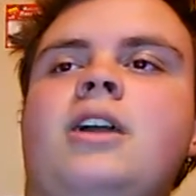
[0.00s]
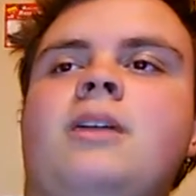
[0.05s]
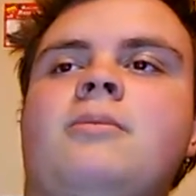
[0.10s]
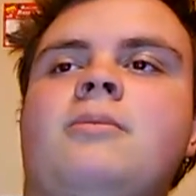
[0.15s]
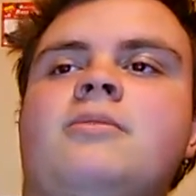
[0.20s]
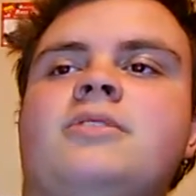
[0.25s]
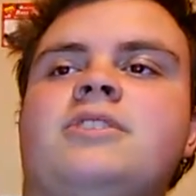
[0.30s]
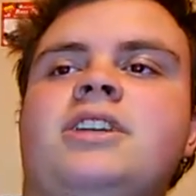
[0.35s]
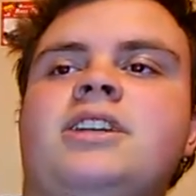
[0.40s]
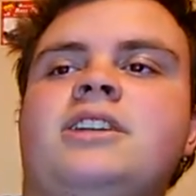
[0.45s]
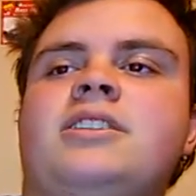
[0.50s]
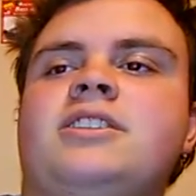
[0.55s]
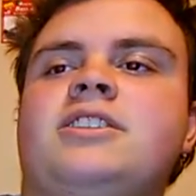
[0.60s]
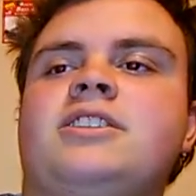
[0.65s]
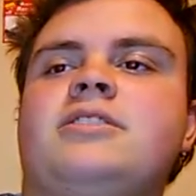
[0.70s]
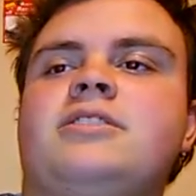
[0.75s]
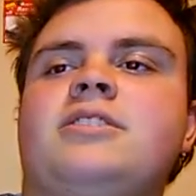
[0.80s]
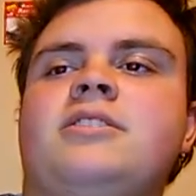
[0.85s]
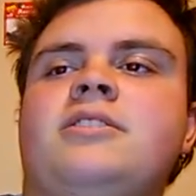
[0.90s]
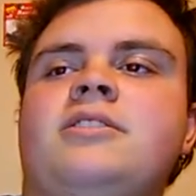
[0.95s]
I'm going to take
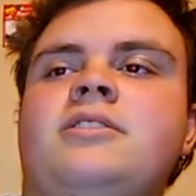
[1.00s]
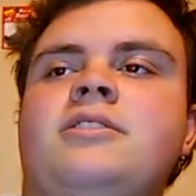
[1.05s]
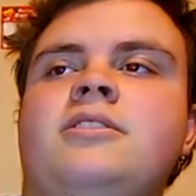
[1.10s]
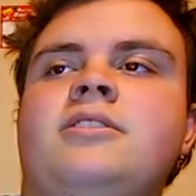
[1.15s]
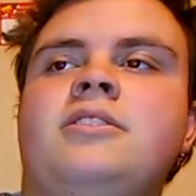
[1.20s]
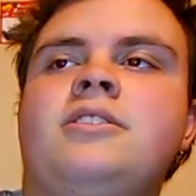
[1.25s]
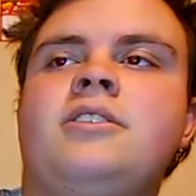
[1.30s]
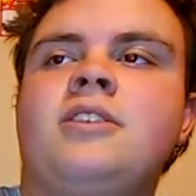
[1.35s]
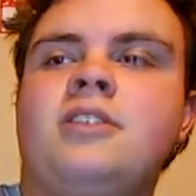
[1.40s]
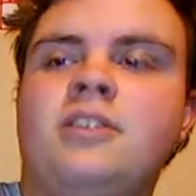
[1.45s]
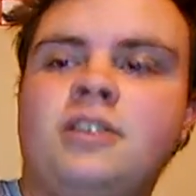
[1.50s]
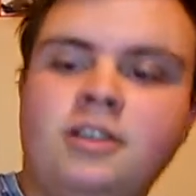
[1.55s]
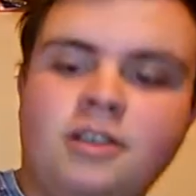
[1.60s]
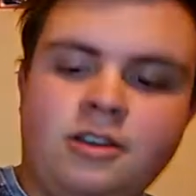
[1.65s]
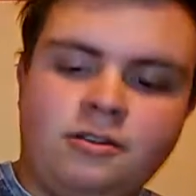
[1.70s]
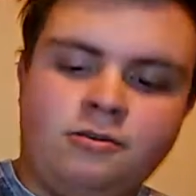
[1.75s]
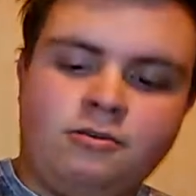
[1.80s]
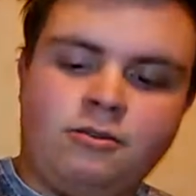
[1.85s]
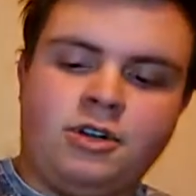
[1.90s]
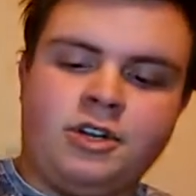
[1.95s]
this
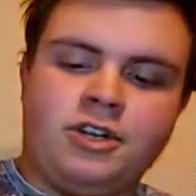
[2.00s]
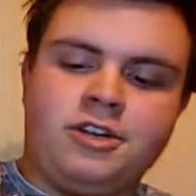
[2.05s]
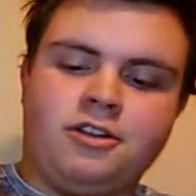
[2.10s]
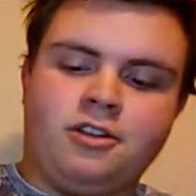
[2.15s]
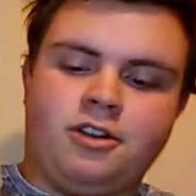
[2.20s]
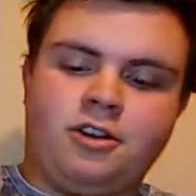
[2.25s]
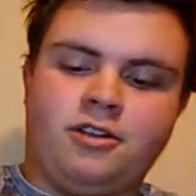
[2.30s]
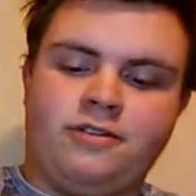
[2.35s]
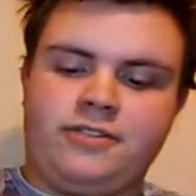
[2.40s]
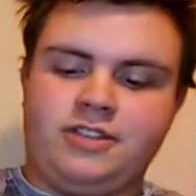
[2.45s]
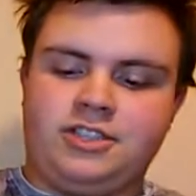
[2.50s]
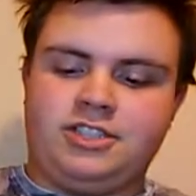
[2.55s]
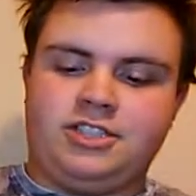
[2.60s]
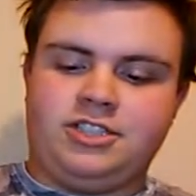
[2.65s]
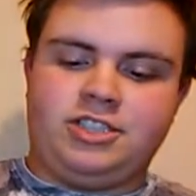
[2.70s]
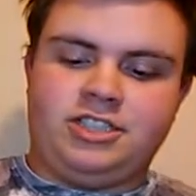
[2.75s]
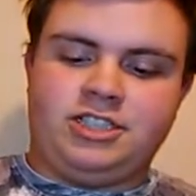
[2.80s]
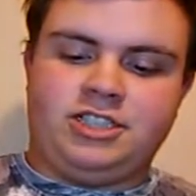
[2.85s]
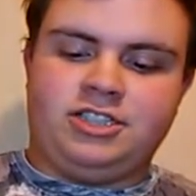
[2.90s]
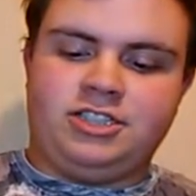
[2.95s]
one here off this
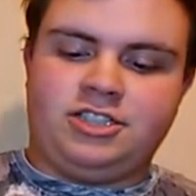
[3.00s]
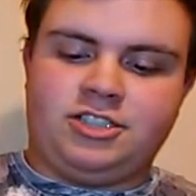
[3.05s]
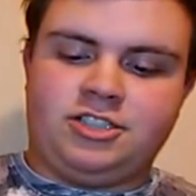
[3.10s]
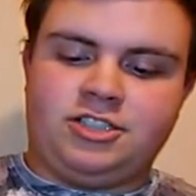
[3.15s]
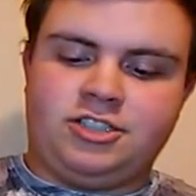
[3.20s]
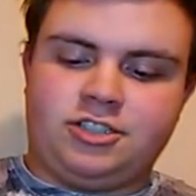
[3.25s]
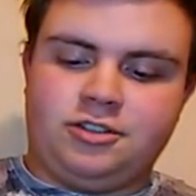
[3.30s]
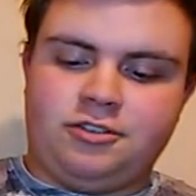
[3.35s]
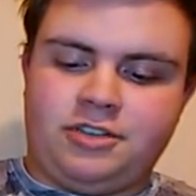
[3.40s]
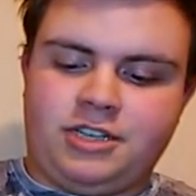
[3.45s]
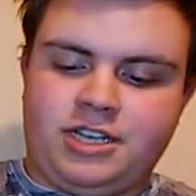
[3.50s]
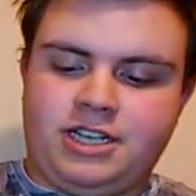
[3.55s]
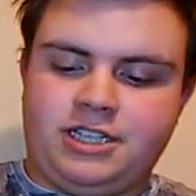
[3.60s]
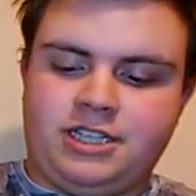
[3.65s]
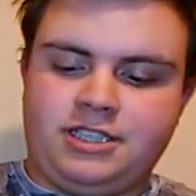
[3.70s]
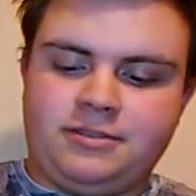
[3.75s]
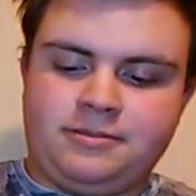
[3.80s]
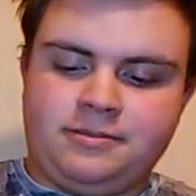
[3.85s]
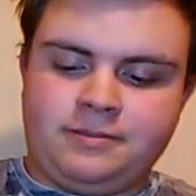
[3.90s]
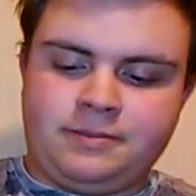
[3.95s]
jig just to show you
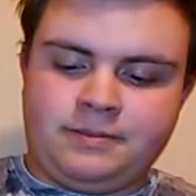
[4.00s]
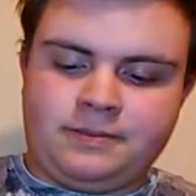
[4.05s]
guys.